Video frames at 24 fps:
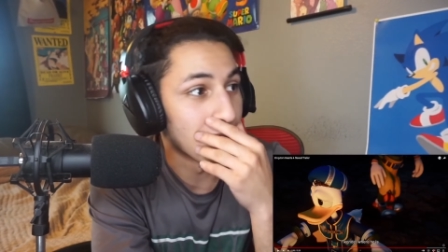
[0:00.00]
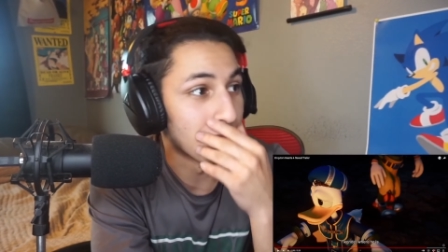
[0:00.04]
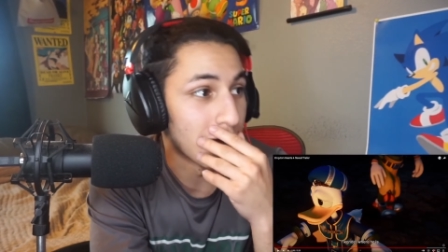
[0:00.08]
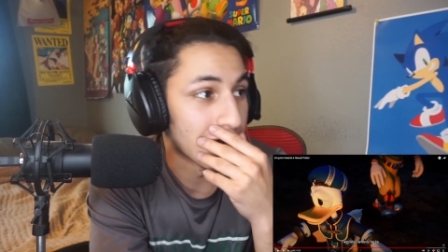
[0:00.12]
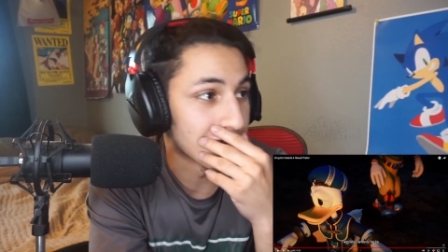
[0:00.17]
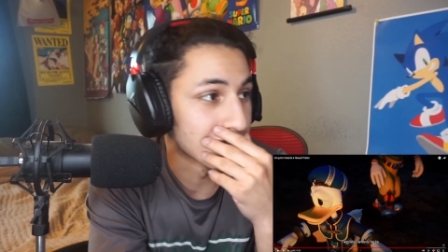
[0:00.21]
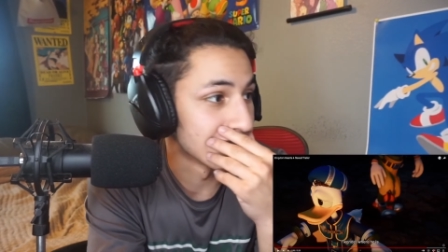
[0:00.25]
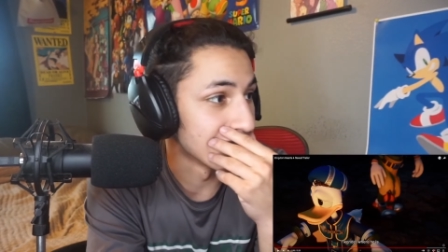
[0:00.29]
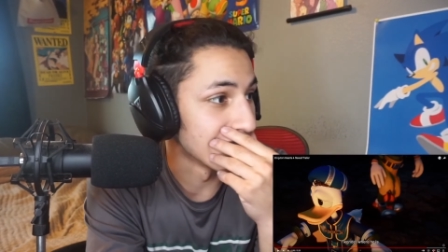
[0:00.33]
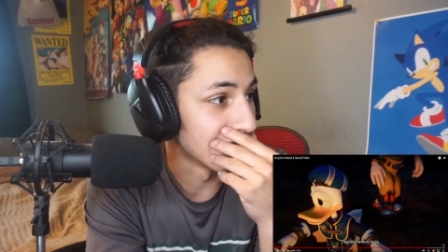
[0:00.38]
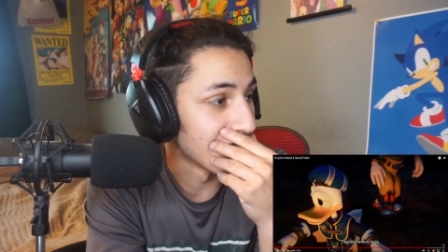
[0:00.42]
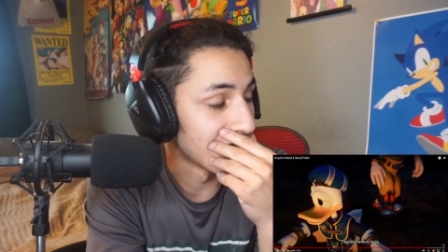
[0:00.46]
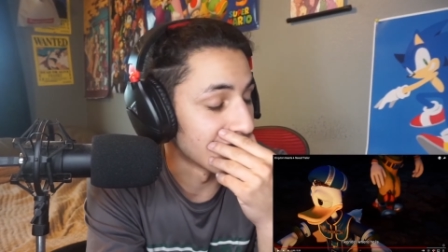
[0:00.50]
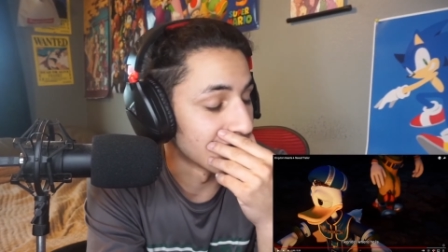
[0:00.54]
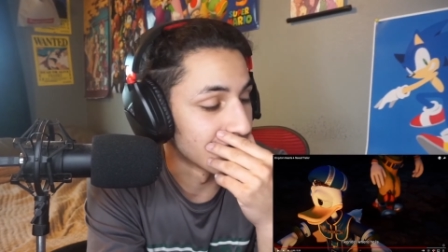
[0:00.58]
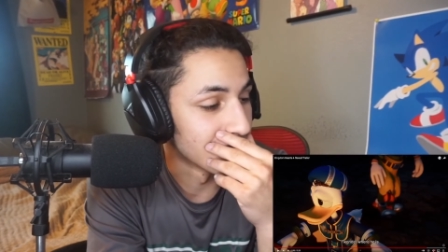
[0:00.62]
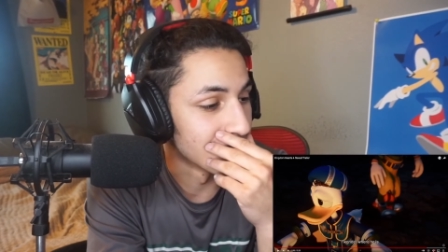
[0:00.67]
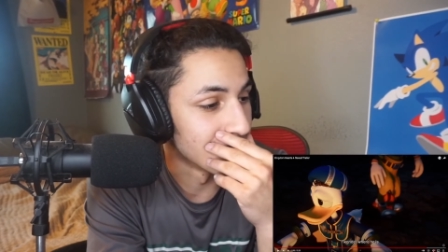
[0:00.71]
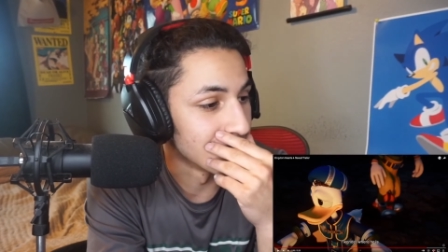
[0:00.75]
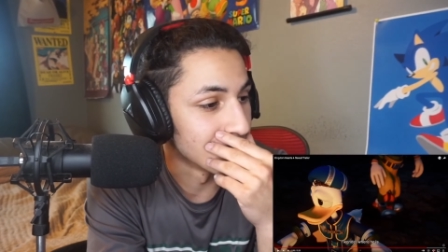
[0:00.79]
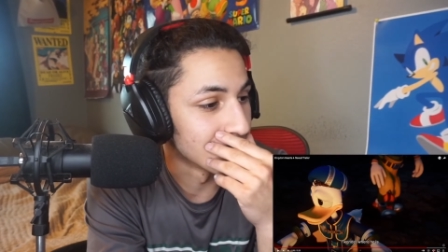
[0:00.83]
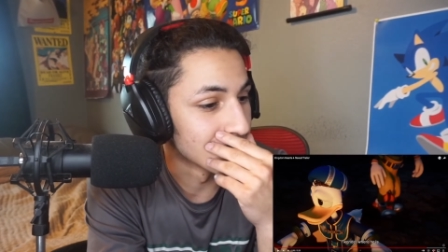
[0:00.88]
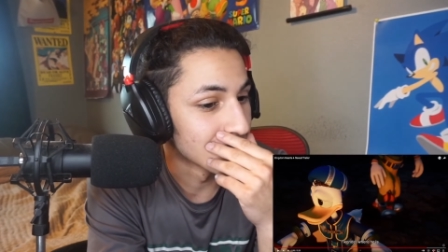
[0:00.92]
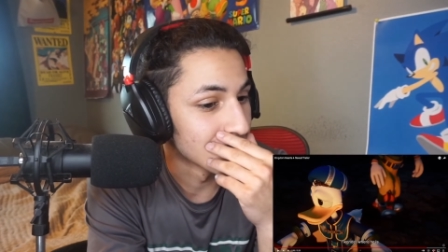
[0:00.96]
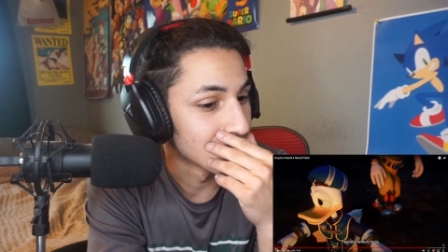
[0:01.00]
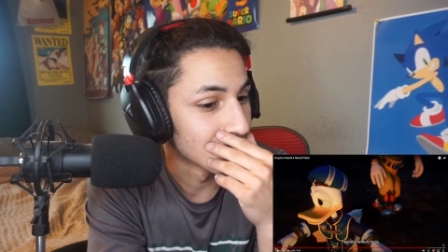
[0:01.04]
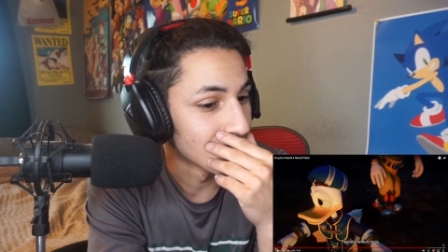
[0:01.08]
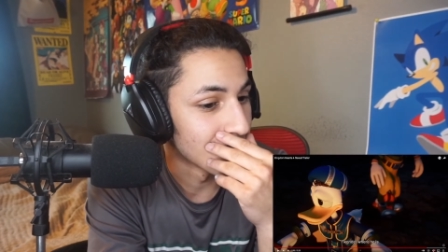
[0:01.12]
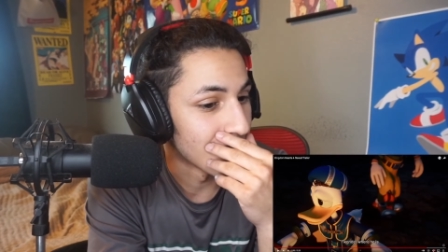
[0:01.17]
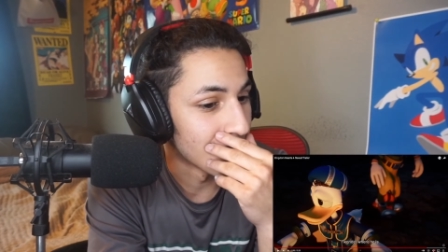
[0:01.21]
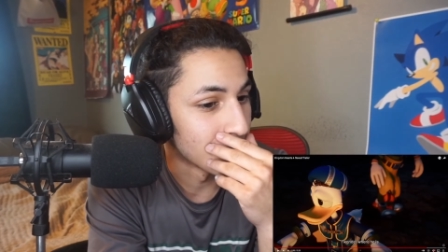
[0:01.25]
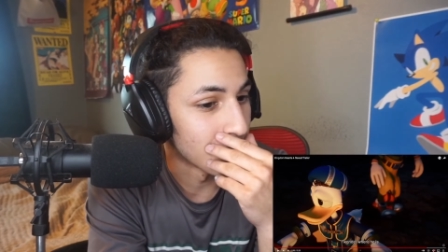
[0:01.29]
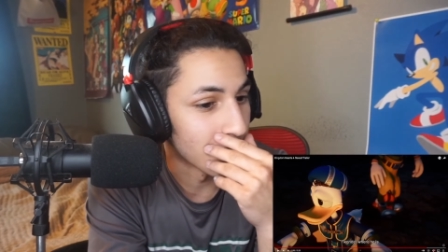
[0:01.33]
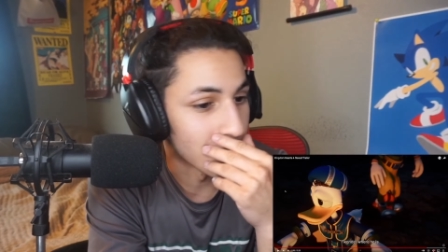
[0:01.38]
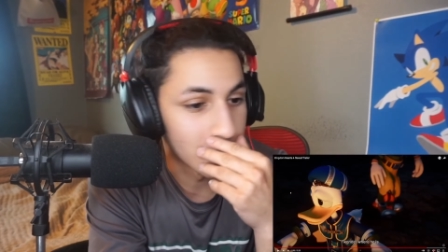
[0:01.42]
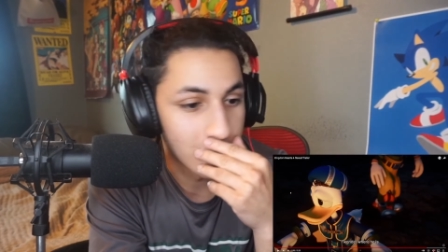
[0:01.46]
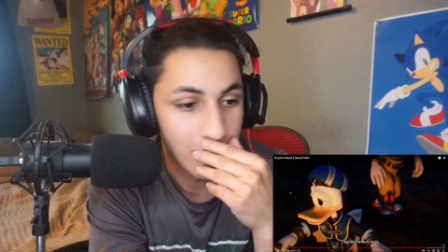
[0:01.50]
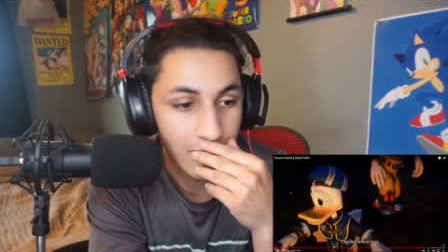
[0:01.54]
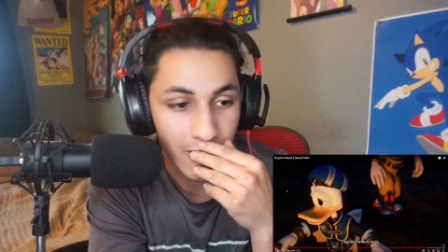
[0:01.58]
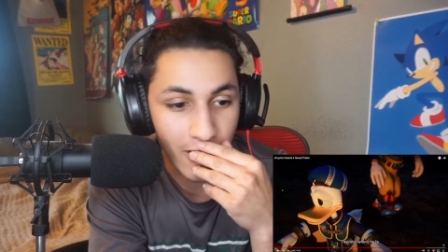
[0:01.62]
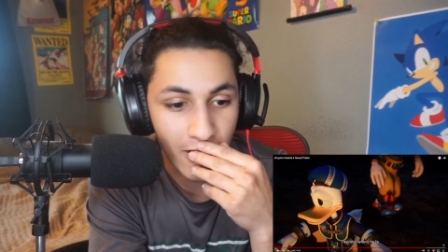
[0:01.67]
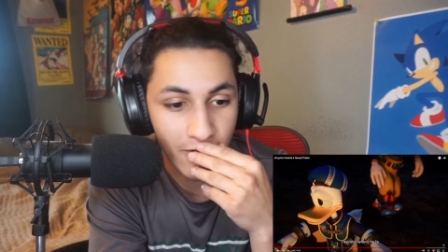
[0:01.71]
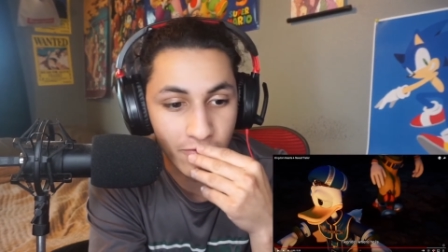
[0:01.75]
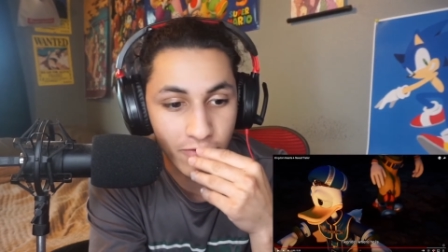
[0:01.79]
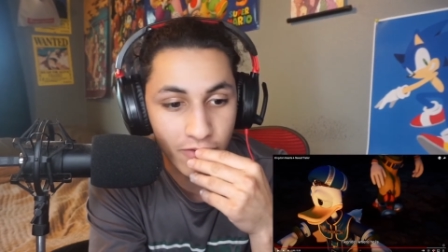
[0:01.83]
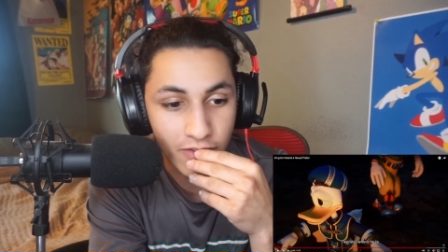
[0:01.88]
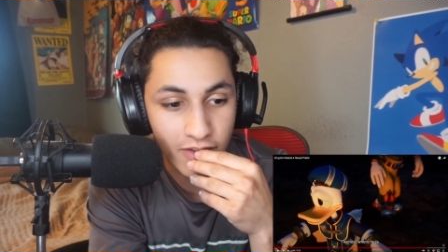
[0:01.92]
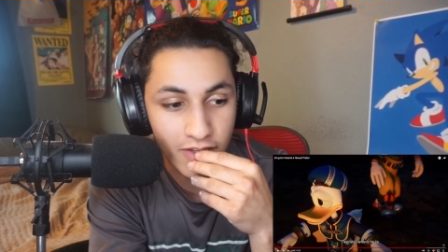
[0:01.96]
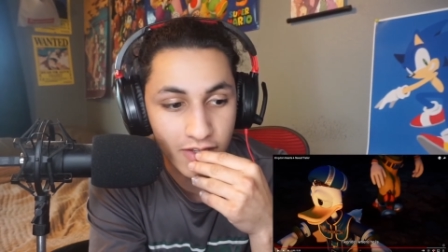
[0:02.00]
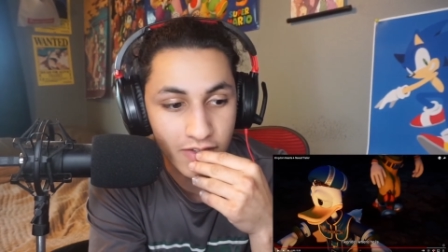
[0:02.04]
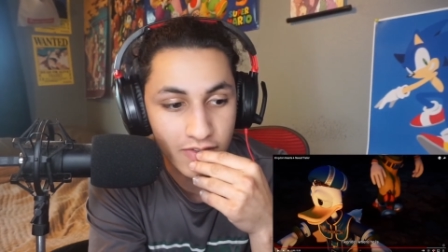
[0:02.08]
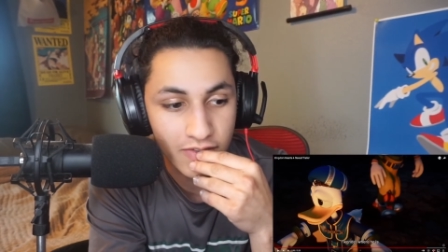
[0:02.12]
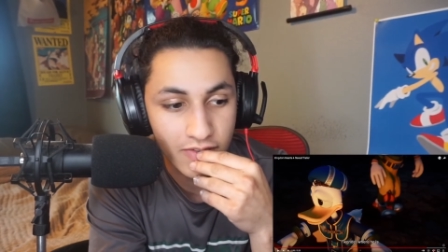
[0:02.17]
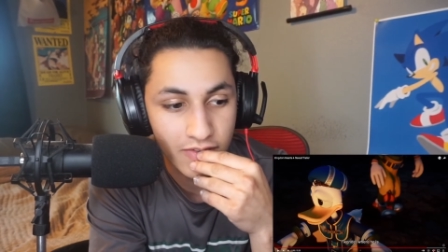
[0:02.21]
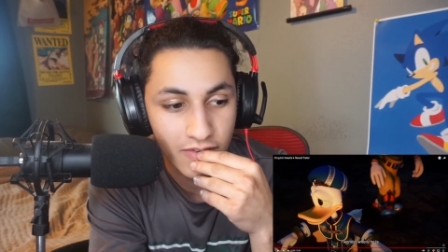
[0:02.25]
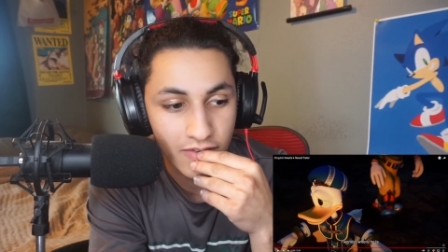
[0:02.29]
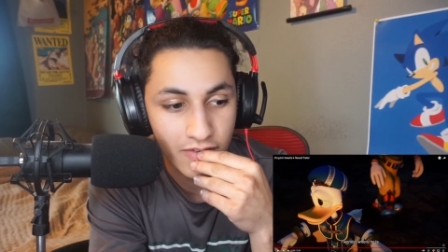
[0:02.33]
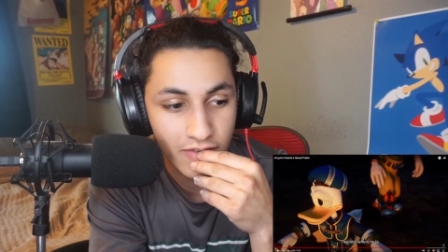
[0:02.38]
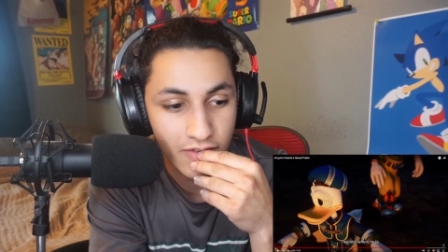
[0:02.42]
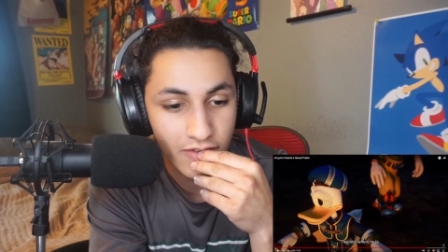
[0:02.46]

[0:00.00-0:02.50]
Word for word: actually hyped for this. I'm actually hyped for this.